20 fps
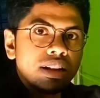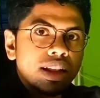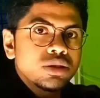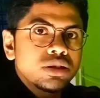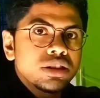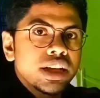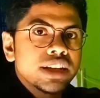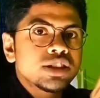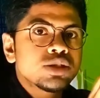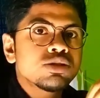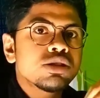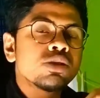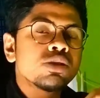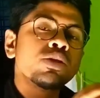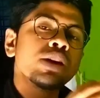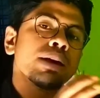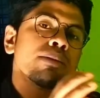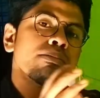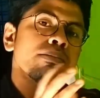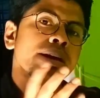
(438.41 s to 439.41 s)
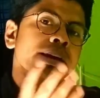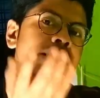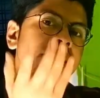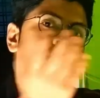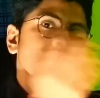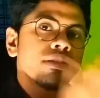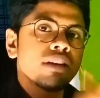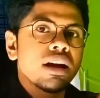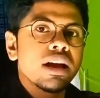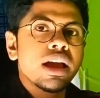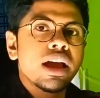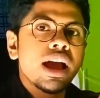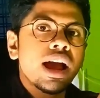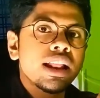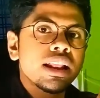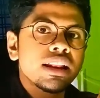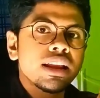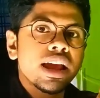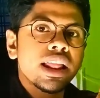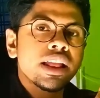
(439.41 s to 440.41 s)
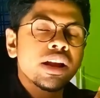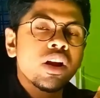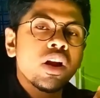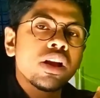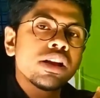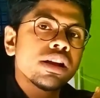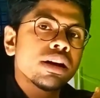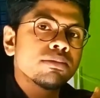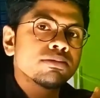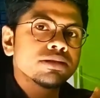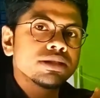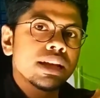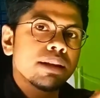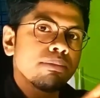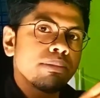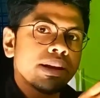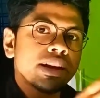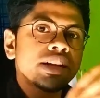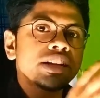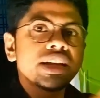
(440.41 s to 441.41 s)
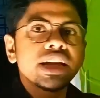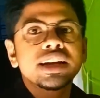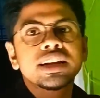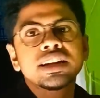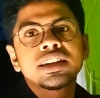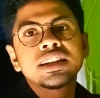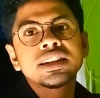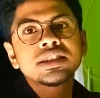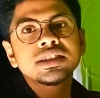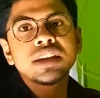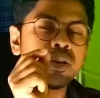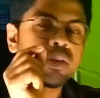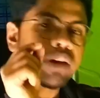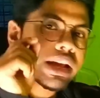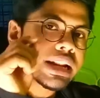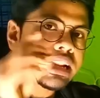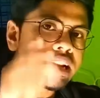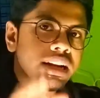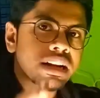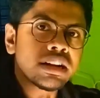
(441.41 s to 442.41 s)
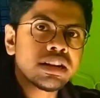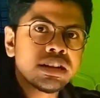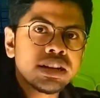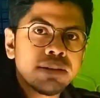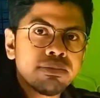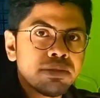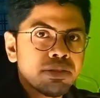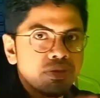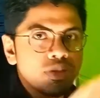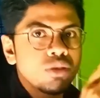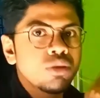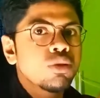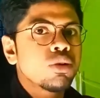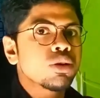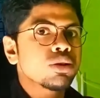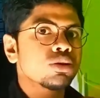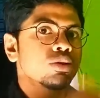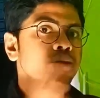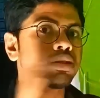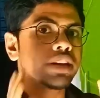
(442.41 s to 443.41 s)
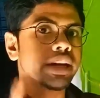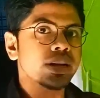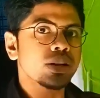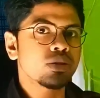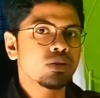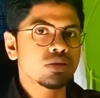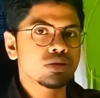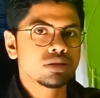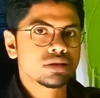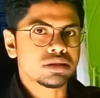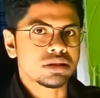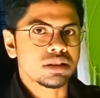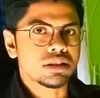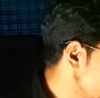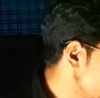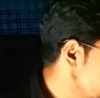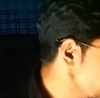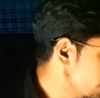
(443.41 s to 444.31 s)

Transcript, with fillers: So that's why we have many algorithms and many techniques. You can learn them if you go through that course.